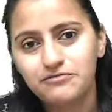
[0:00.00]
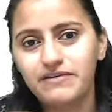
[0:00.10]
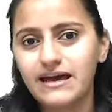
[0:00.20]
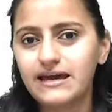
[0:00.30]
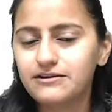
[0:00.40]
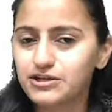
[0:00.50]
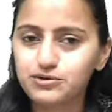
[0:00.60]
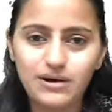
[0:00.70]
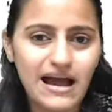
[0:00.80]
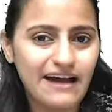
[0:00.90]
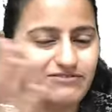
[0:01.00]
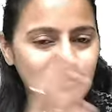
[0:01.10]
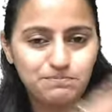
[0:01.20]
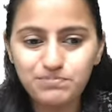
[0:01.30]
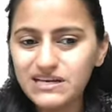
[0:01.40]
where you have
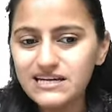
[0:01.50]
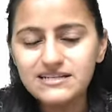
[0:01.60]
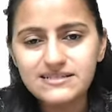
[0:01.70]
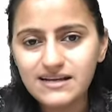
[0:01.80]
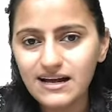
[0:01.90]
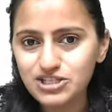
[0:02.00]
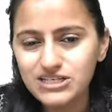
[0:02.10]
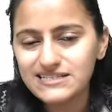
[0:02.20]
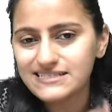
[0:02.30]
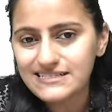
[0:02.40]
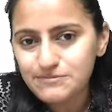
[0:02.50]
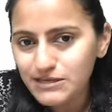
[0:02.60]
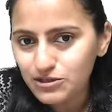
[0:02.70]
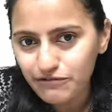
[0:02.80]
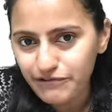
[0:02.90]
the pre-discussion
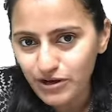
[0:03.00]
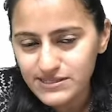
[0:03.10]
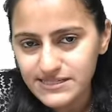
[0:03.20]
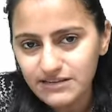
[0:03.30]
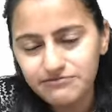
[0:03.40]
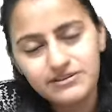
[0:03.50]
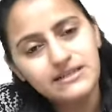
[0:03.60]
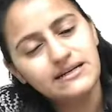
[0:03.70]
assessment of yourself